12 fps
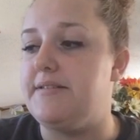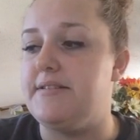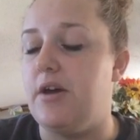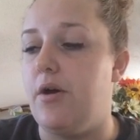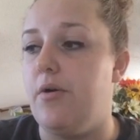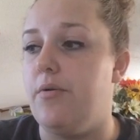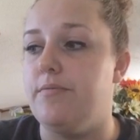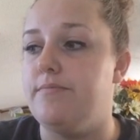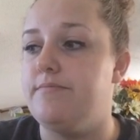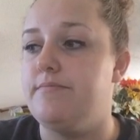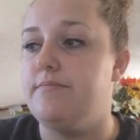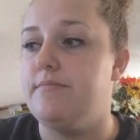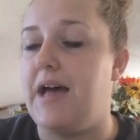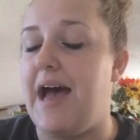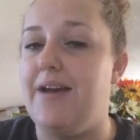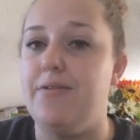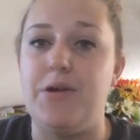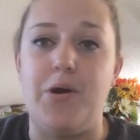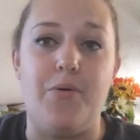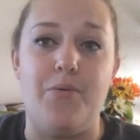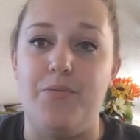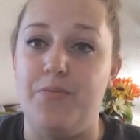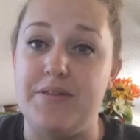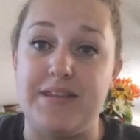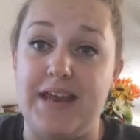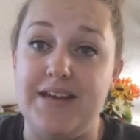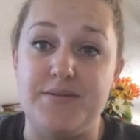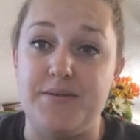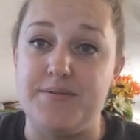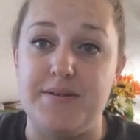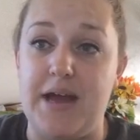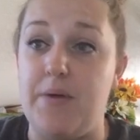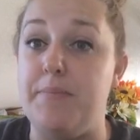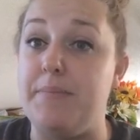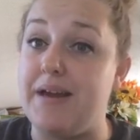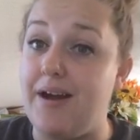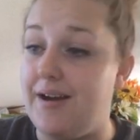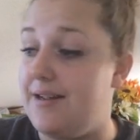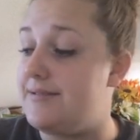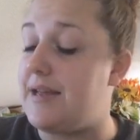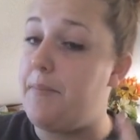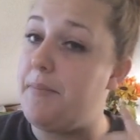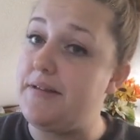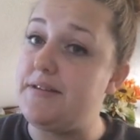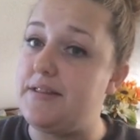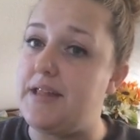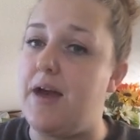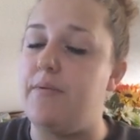So I don't know what the case was with that one, because I melted